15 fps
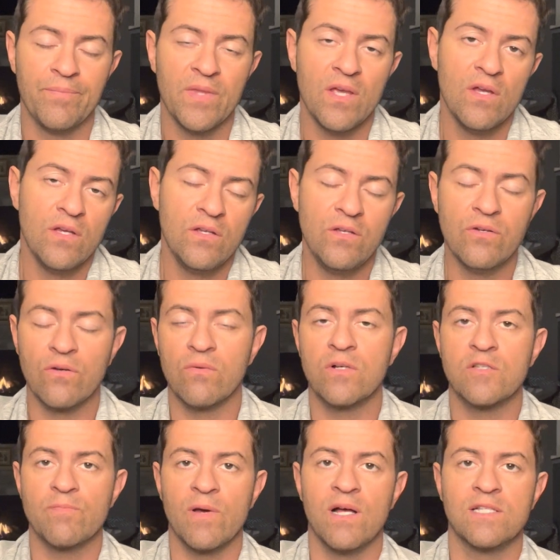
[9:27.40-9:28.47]
You're
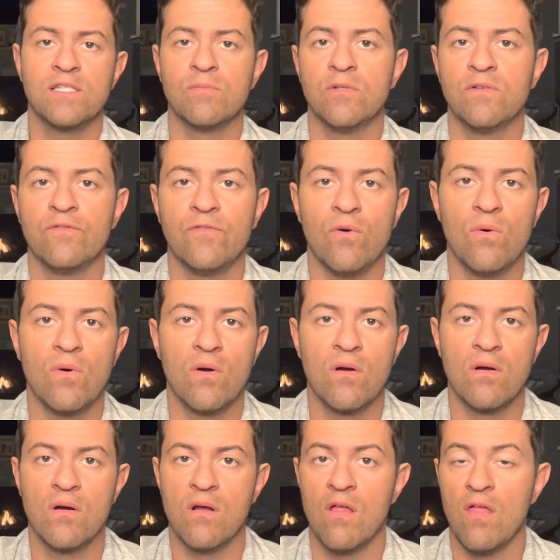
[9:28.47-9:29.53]
responsible
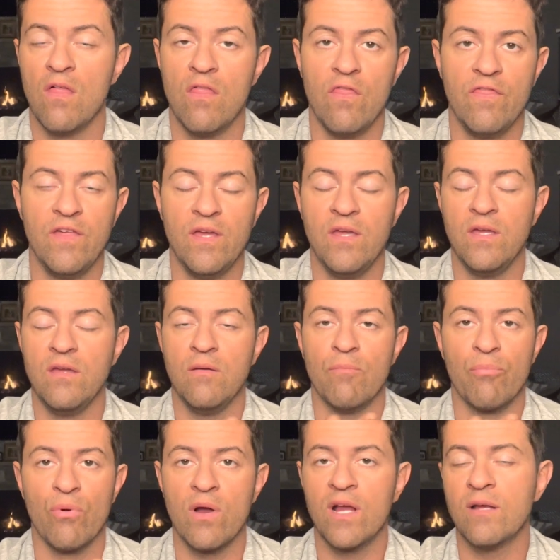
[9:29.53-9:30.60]
for the
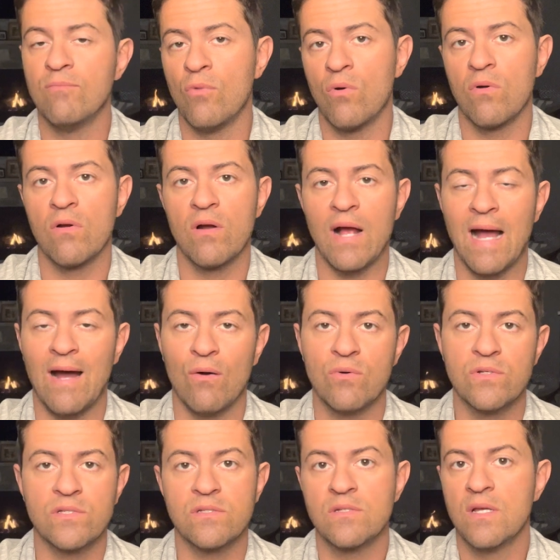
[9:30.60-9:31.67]
brick and mortar
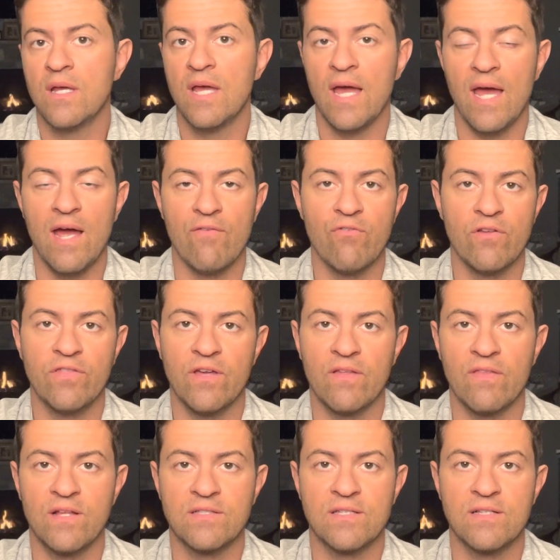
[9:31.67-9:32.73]
house, everything
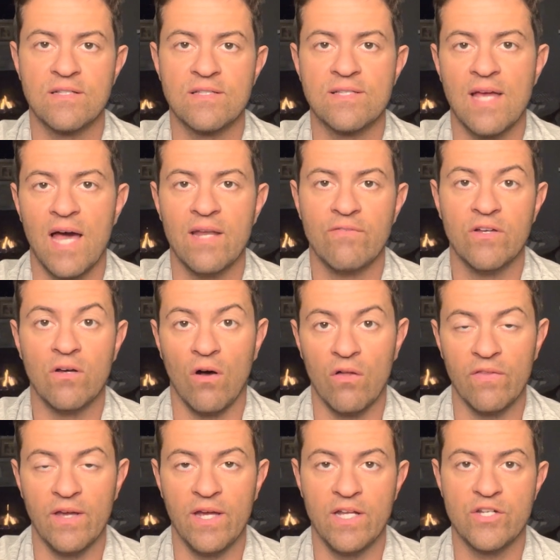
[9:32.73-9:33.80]
that's inside of it, all the
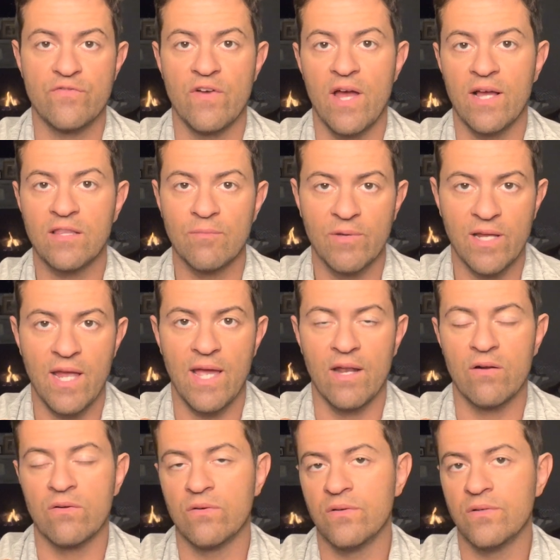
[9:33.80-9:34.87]
HVAC, the
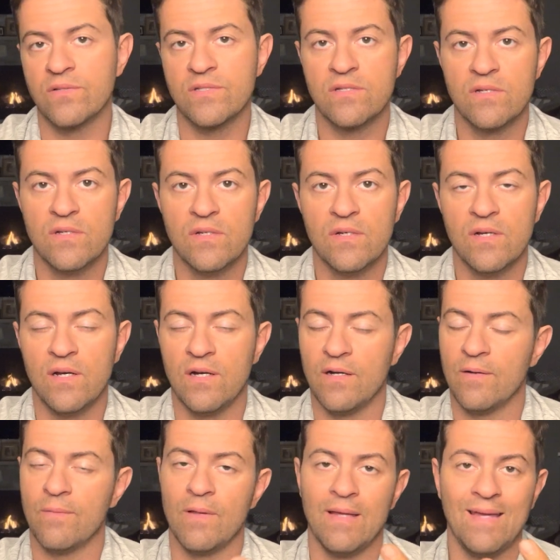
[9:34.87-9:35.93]
mechanicals,
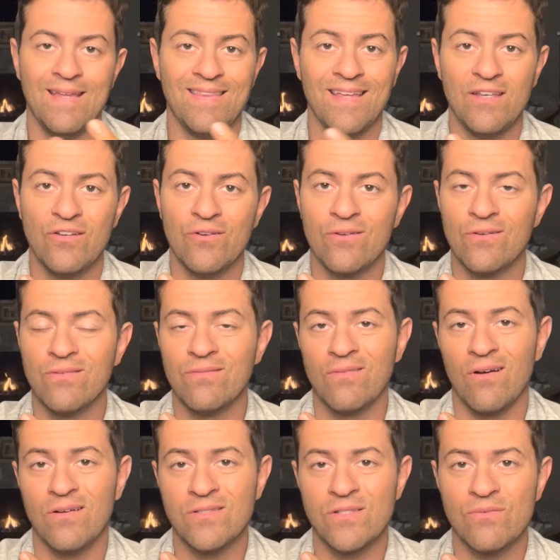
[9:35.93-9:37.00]
and then you're
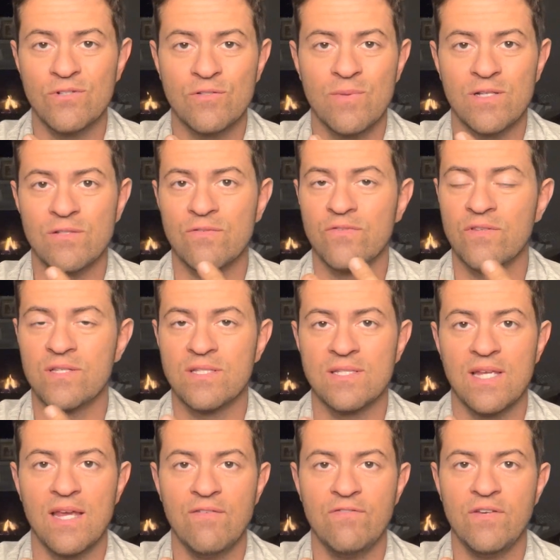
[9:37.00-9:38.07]
also responsible for the
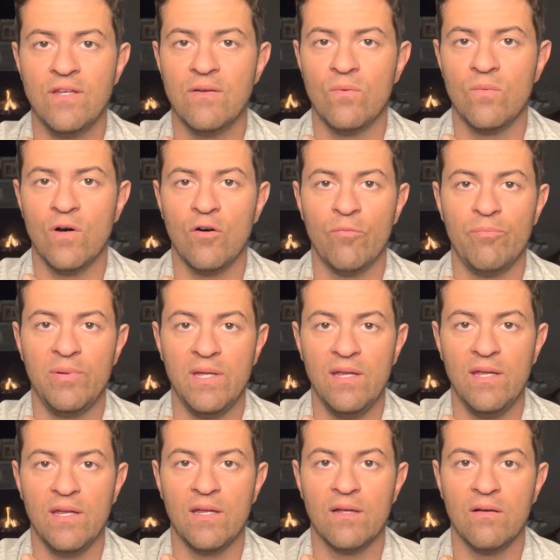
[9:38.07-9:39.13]
safety and
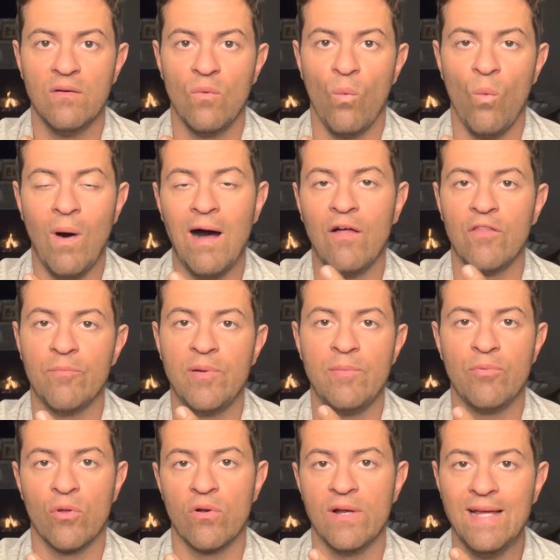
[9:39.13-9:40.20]
well-being while the people
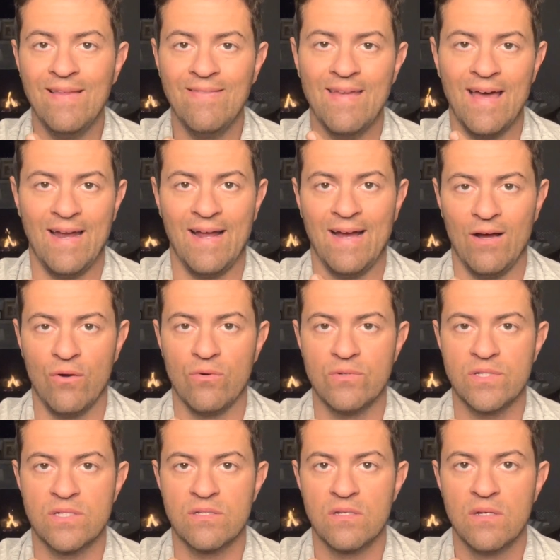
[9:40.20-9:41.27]
are in that
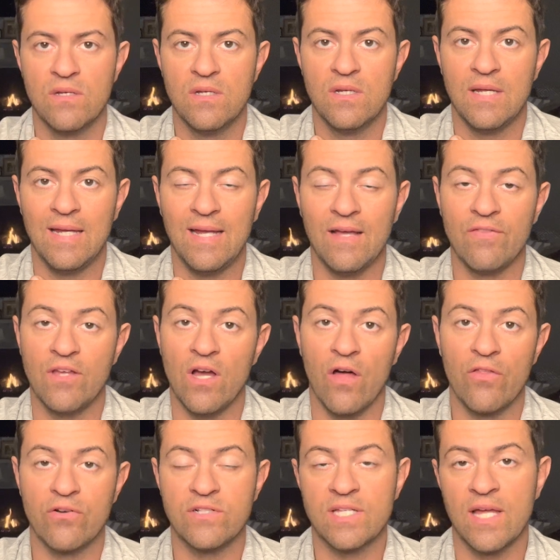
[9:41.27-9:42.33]
house, and the other
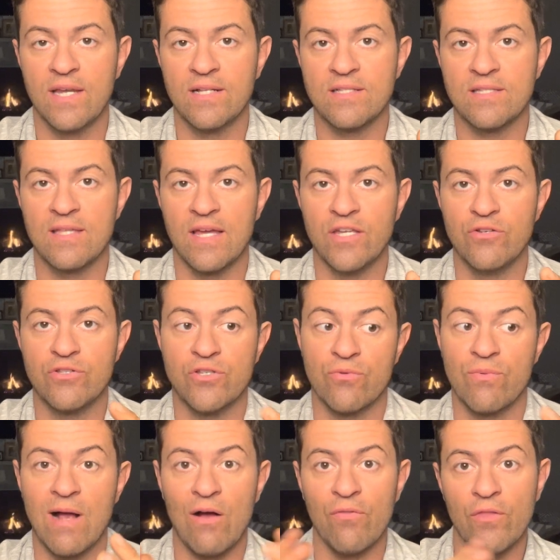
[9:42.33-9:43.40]
tenants that you
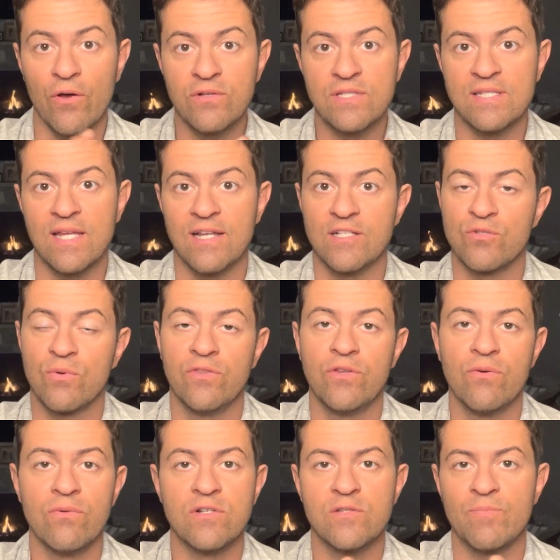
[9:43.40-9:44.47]
surround those tenants with. You're
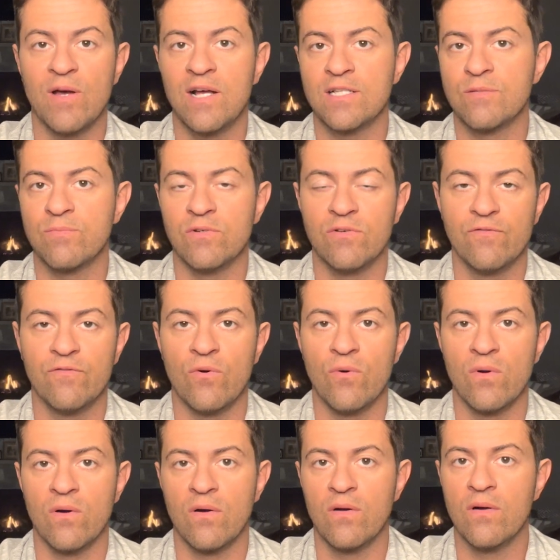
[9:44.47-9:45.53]
responsible
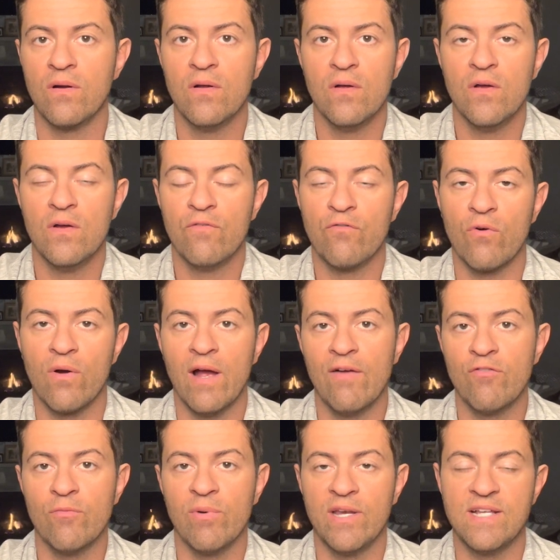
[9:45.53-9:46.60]
for
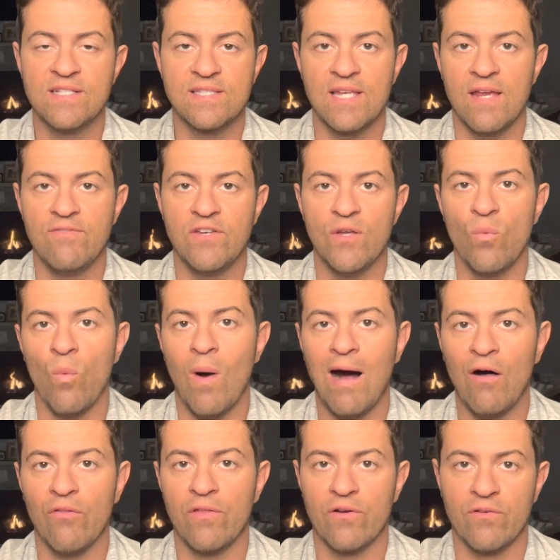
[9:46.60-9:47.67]
everybody's safety while
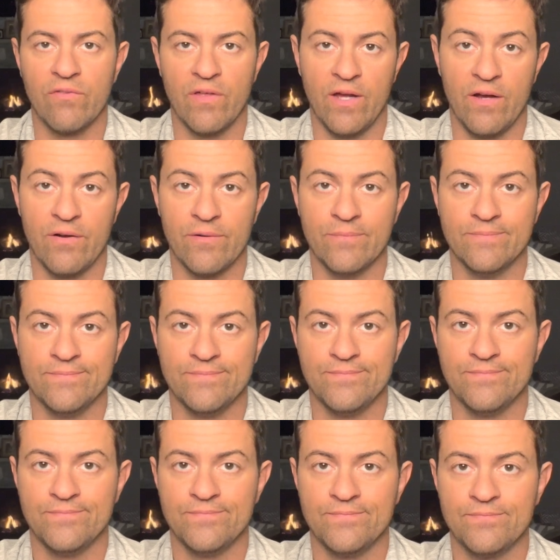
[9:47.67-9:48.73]
they're there.
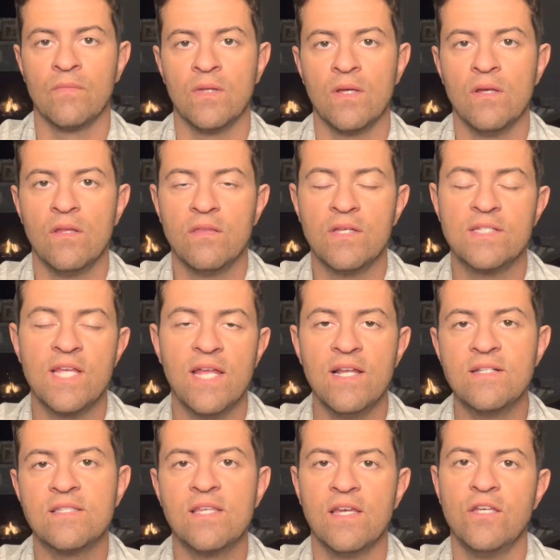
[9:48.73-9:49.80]
The tenants
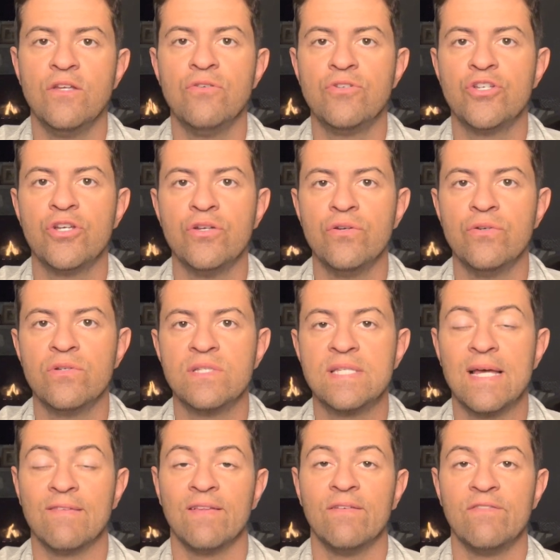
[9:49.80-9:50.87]
that you choose
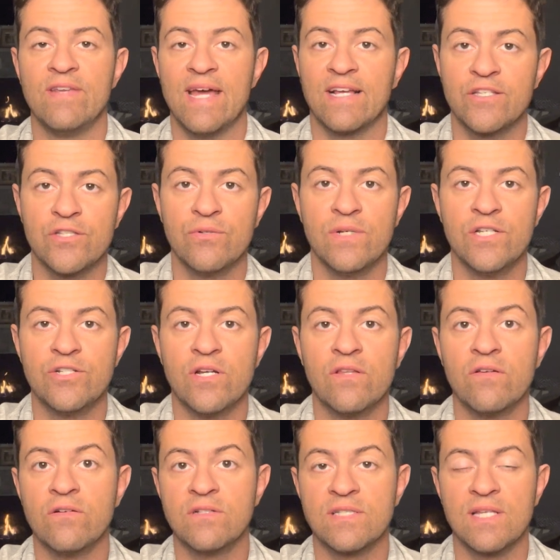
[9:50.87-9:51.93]
that live next to each other
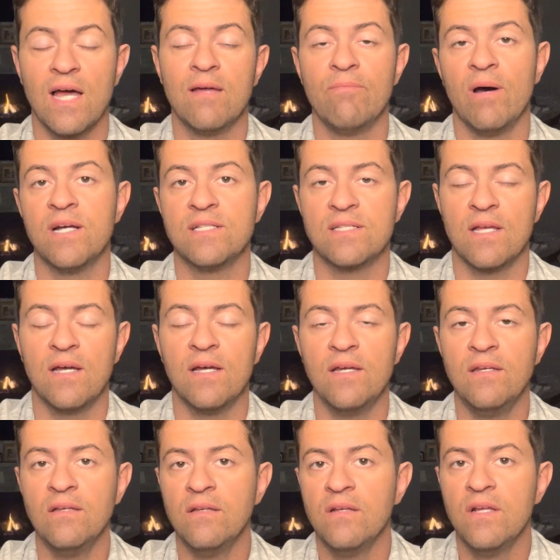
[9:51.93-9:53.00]
side by side,
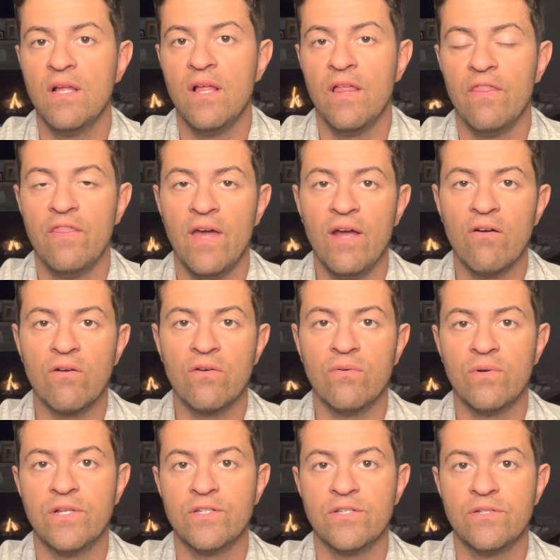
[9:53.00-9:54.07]
they are
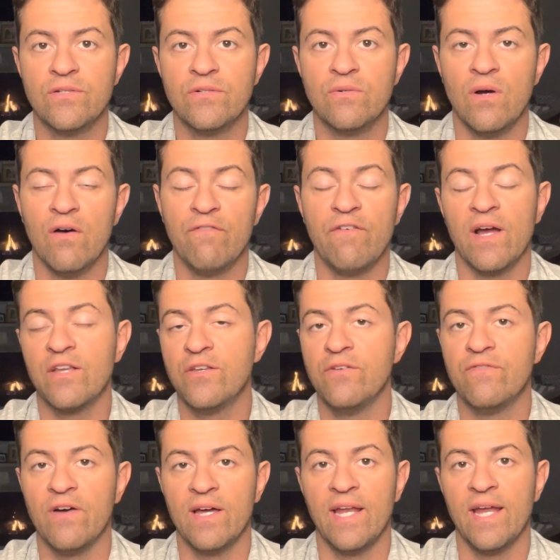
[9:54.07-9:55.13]
going to affect you
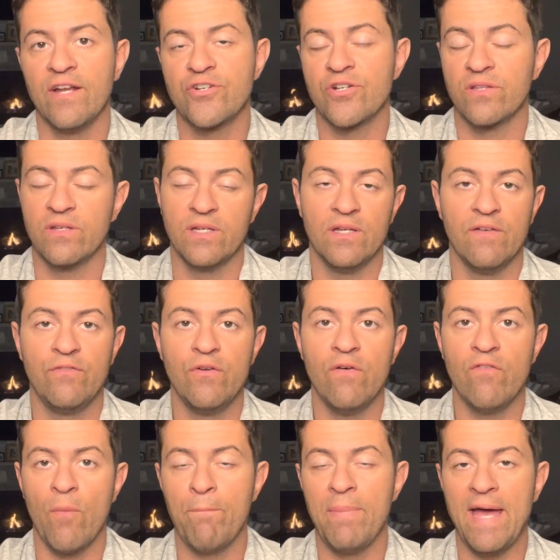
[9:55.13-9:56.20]
financially. If you have a
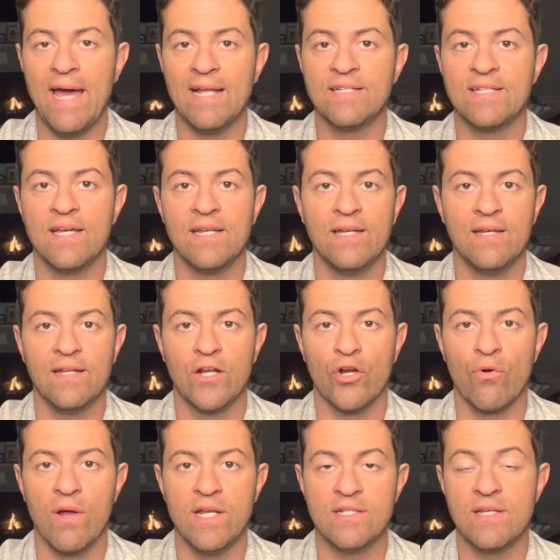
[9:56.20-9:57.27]
bad tenant and a
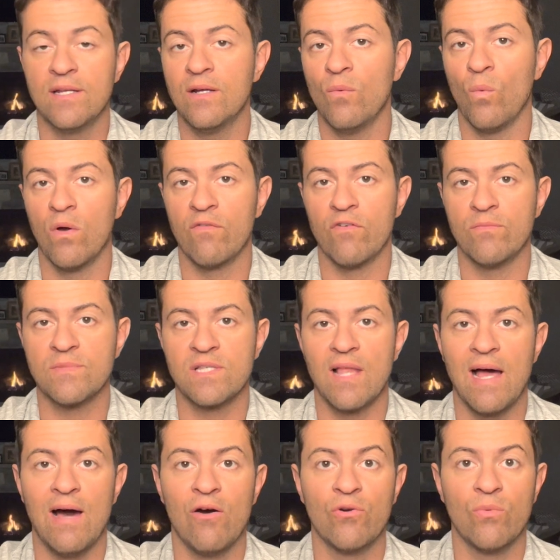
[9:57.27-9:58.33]
great tenant, one of them's
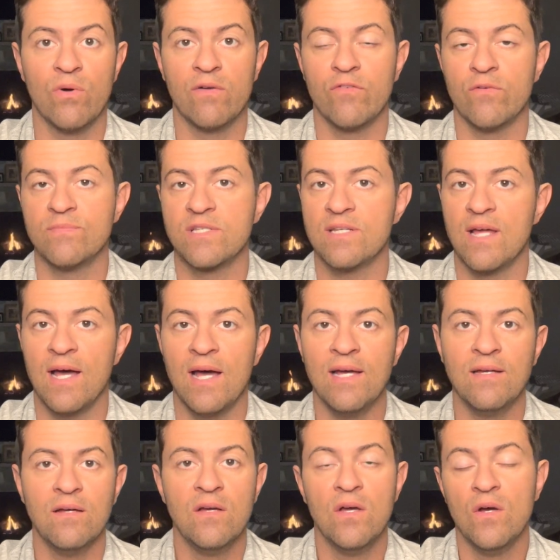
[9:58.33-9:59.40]
loud, one of them's not,
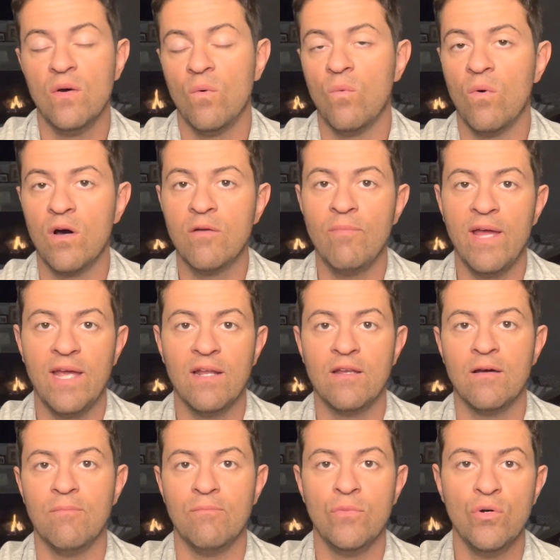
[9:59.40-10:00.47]
one may end
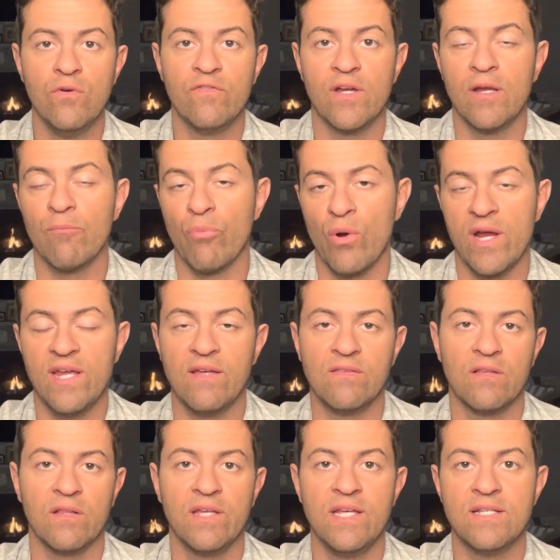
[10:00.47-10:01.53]
up moving, breaking the
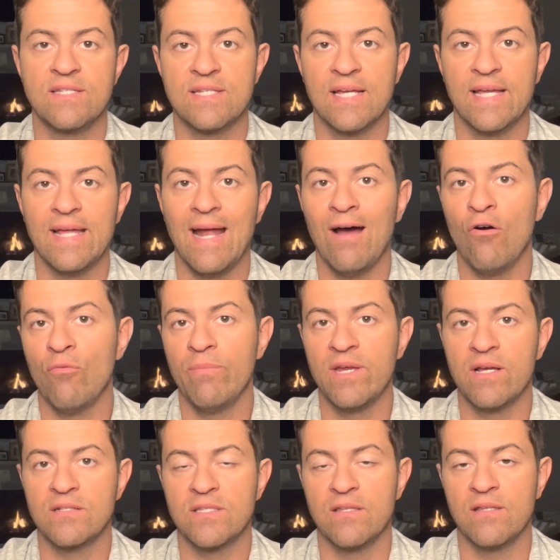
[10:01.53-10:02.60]
lease to get out because of the